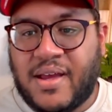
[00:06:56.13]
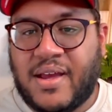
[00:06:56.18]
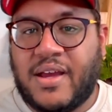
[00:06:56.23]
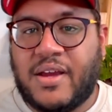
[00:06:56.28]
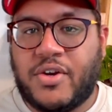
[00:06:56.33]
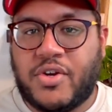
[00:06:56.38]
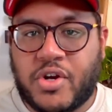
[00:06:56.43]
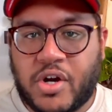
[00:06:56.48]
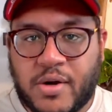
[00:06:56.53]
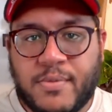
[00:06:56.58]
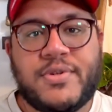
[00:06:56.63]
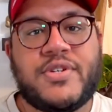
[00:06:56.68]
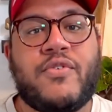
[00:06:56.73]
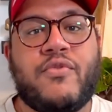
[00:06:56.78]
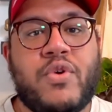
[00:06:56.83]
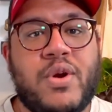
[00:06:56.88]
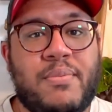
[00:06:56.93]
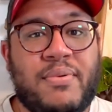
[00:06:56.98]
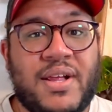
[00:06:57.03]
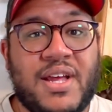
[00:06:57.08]
in terms of
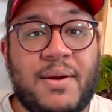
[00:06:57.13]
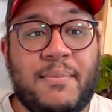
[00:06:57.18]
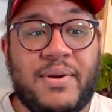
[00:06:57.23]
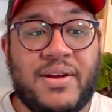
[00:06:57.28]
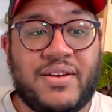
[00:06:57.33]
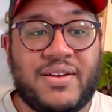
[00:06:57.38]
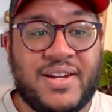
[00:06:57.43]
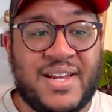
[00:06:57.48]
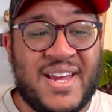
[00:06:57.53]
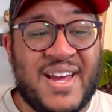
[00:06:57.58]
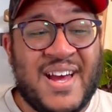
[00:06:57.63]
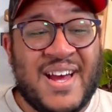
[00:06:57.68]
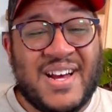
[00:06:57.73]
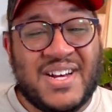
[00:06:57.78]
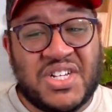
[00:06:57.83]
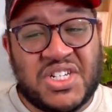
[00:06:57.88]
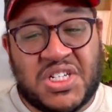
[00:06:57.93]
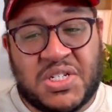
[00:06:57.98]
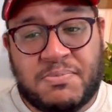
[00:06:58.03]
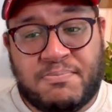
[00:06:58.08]
replayability,
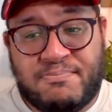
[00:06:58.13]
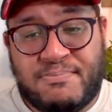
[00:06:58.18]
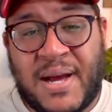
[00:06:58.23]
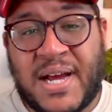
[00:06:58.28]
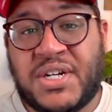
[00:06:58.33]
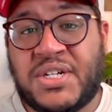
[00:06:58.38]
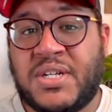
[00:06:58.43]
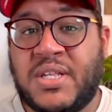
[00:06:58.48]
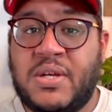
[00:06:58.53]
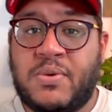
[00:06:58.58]
especially